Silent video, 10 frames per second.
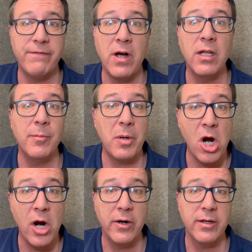fall
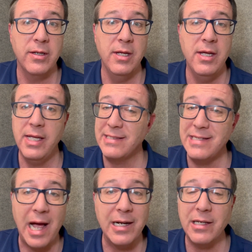apart, it's
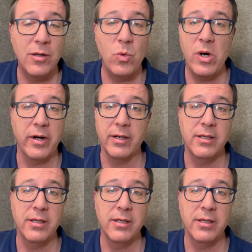not going to work.